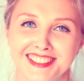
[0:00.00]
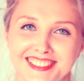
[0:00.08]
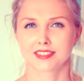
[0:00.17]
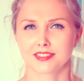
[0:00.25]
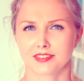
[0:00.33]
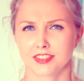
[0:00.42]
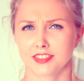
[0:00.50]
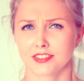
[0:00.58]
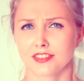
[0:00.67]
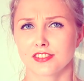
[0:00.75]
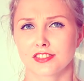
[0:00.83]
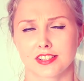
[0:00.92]
The
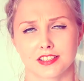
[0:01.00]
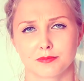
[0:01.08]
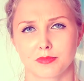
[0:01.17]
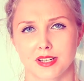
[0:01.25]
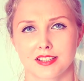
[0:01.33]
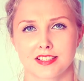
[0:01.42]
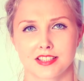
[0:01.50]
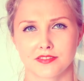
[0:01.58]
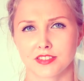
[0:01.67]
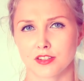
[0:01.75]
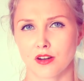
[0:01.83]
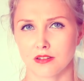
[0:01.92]
research done by
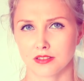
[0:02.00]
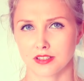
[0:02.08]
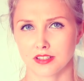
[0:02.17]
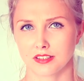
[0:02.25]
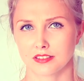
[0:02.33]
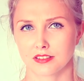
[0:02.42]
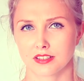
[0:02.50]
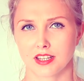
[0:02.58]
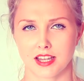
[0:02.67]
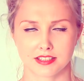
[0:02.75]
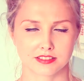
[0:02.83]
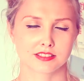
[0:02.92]
Stephen Hawking
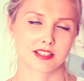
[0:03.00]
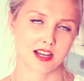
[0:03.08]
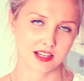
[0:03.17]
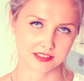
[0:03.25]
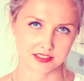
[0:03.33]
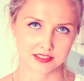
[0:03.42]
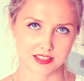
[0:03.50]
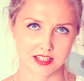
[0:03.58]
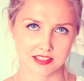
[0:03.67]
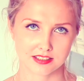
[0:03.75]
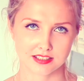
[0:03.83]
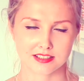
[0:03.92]
and other
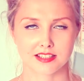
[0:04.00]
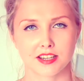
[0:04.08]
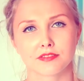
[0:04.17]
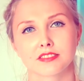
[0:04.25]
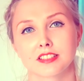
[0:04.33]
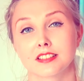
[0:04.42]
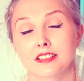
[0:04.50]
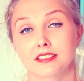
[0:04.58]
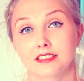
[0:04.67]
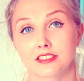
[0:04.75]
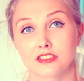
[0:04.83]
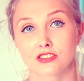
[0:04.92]
scientists definitely
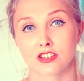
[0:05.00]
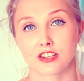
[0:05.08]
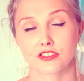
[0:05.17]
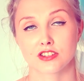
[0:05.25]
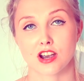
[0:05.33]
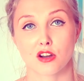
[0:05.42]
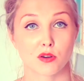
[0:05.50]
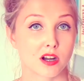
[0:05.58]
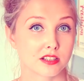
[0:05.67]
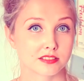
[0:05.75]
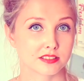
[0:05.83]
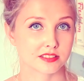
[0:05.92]
did change our
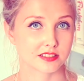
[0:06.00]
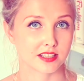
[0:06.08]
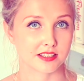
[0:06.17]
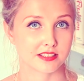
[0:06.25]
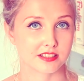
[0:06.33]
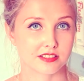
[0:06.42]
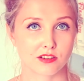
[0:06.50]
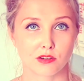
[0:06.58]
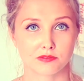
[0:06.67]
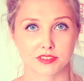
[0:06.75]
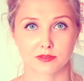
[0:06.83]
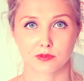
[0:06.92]
understanding
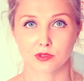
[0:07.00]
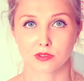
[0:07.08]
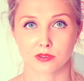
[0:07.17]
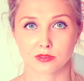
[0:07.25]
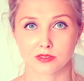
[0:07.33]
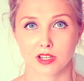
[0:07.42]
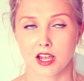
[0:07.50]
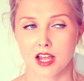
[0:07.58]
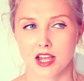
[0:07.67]
of the world.